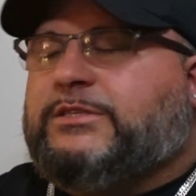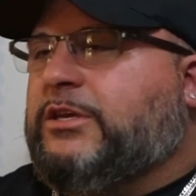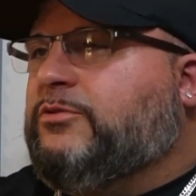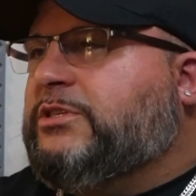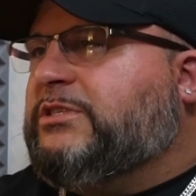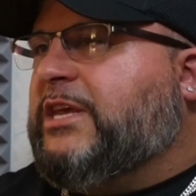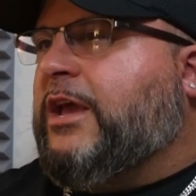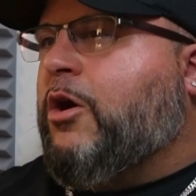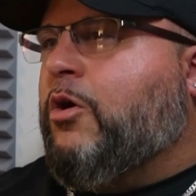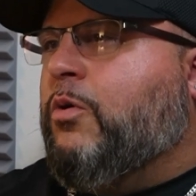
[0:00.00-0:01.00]
It used to say
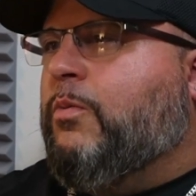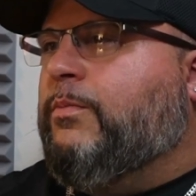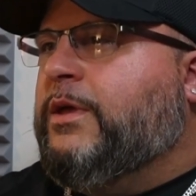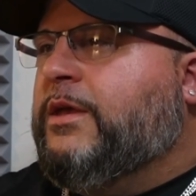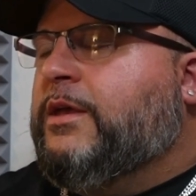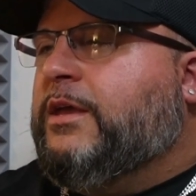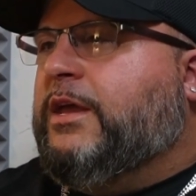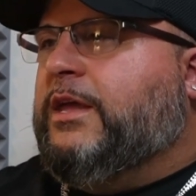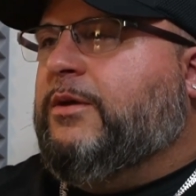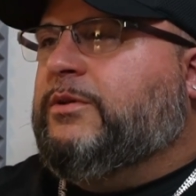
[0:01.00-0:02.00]
home,
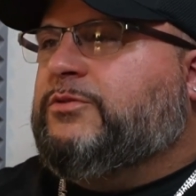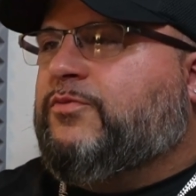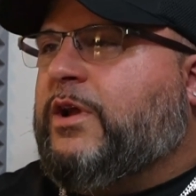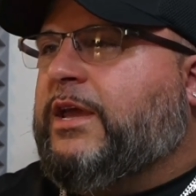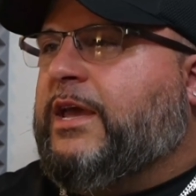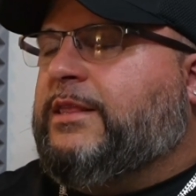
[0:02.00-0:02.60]
and it was right at the